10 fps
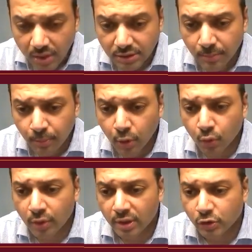jump
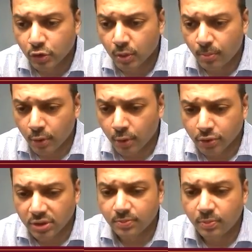onto a Renaissance
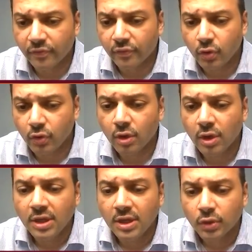Opportunities portfolio.
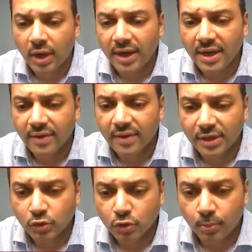So idea with
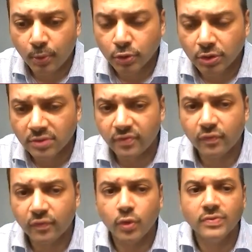Renaissance Opportunities
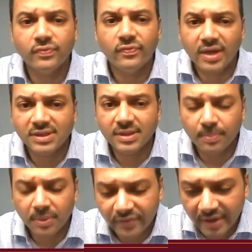portfolio is very
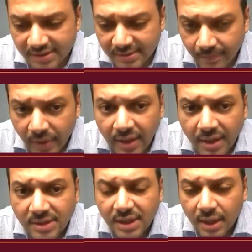simple, friends.
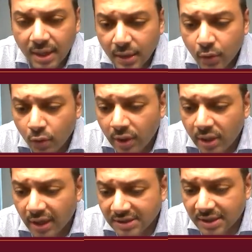It's a
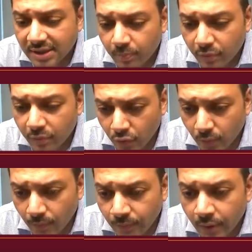high-quality large-cap
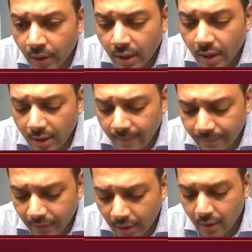portfolio.
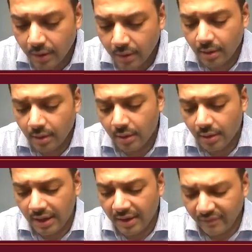
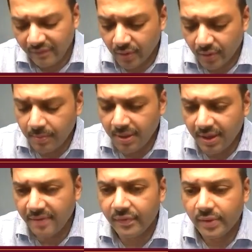And we firmly
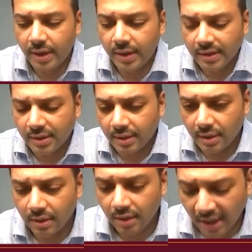believe that
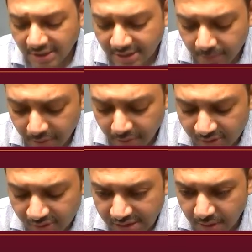large cap
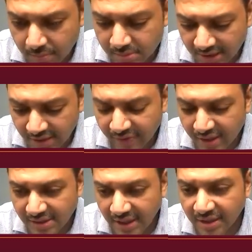investing has become a
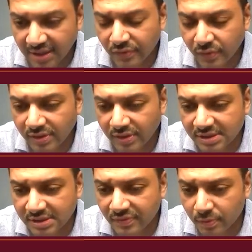significant challenge for
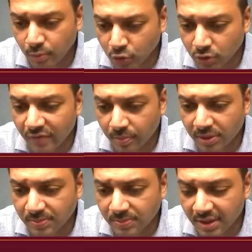investors from a mutual fund
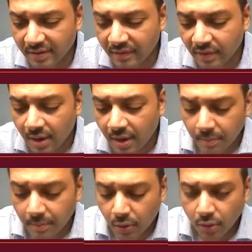perspective,
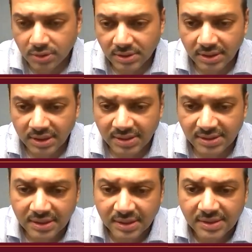because
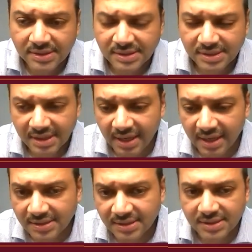this
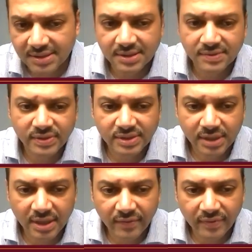analysis, this
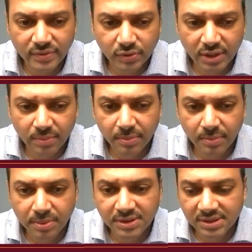study which was done by
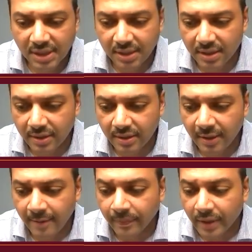Business
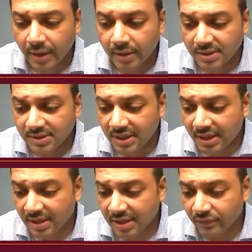Standard, and this
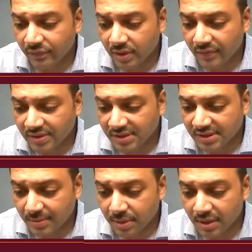data as of 31st
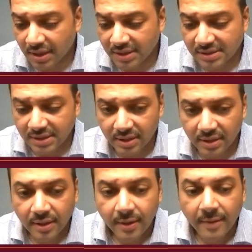December last
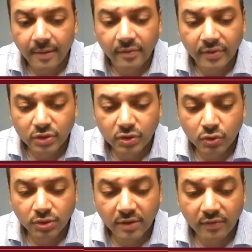year, which
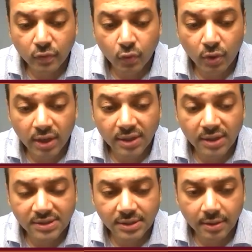shows that if you look at
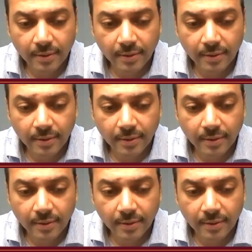this